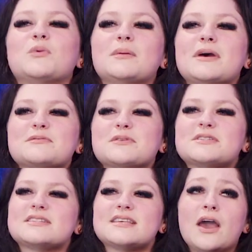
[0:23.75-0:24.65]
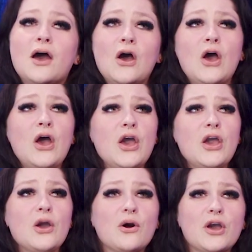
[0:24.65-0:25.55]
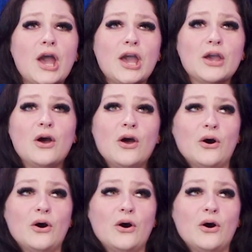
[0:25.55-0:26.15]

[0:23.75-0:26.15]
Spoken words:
What am I supposed to say? Hey, okay,